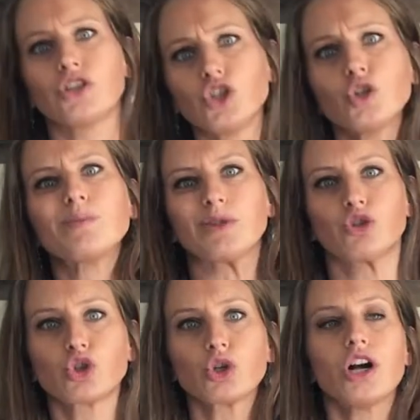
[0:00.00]
super
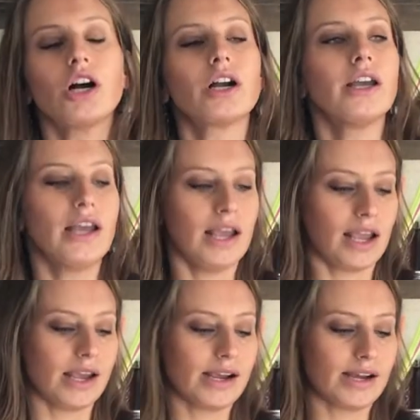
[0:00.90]
strong,
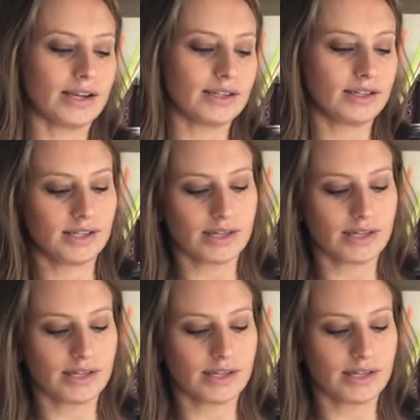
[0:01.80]
and